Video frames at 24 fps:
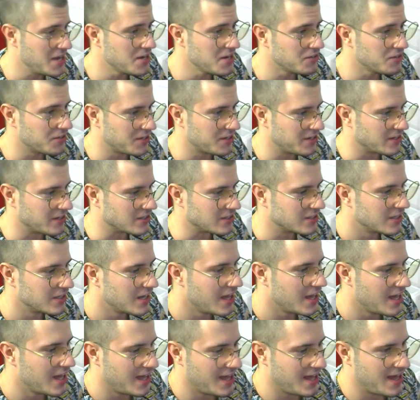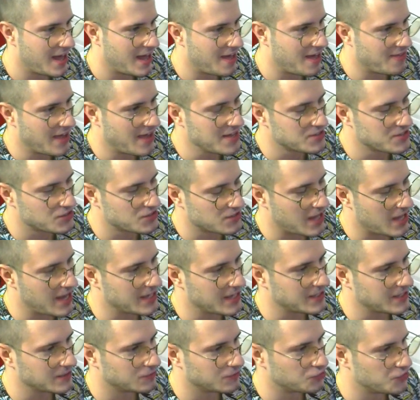here, and that's
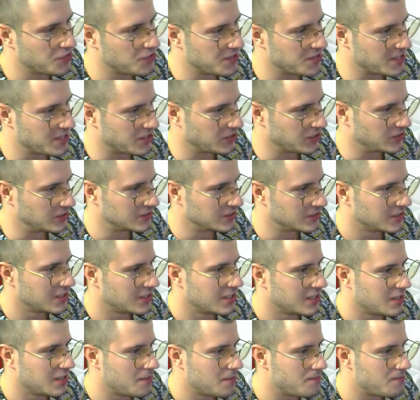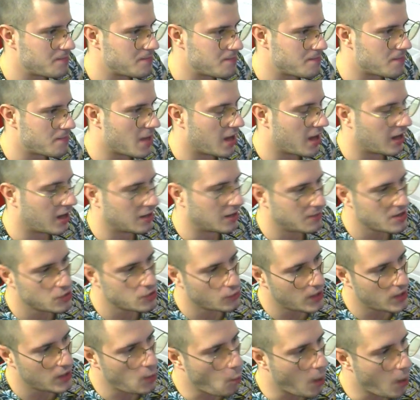like really cool. By the
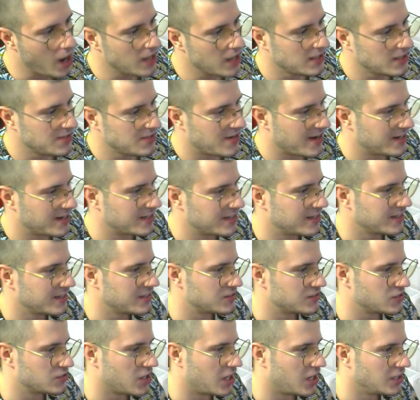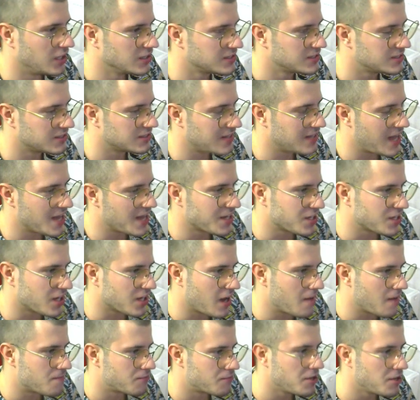way, violet hair is also like
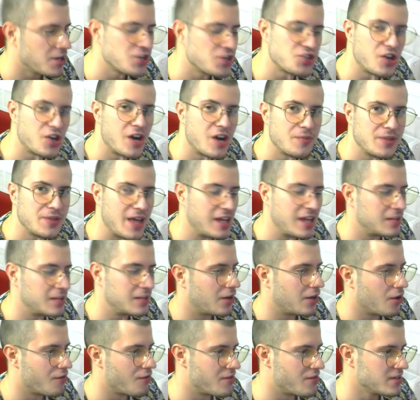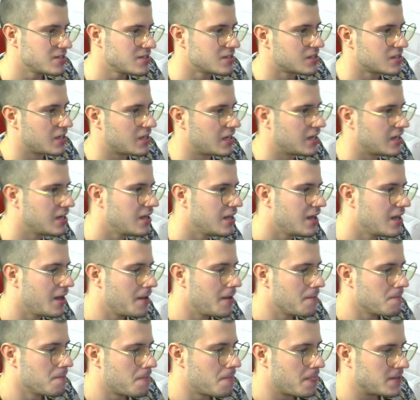a pretty charming element of this skin.
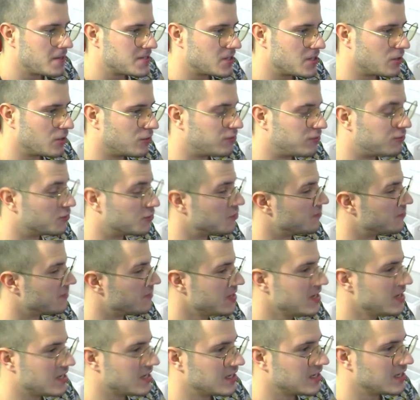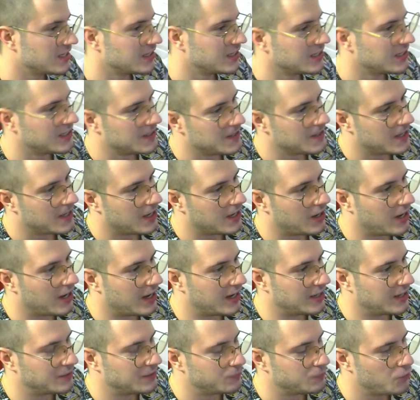So for me,
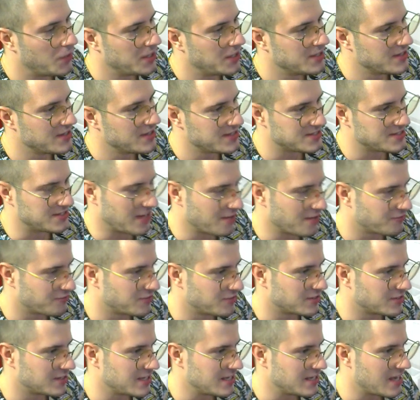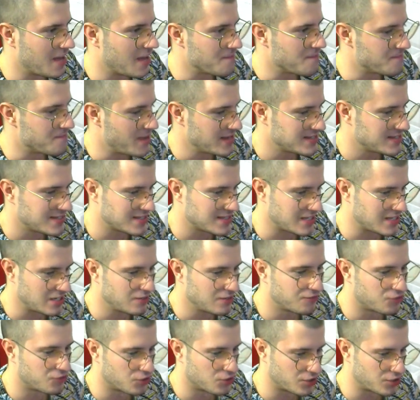well, that's definitely a best
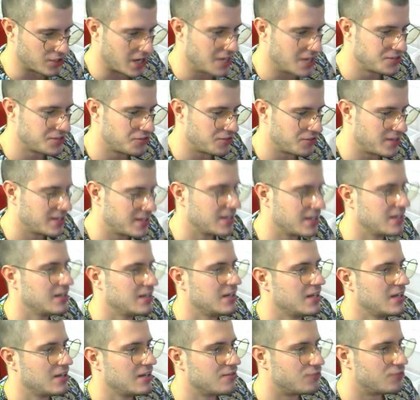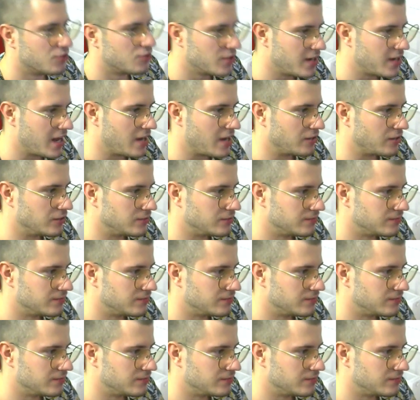skin for Katarina for now.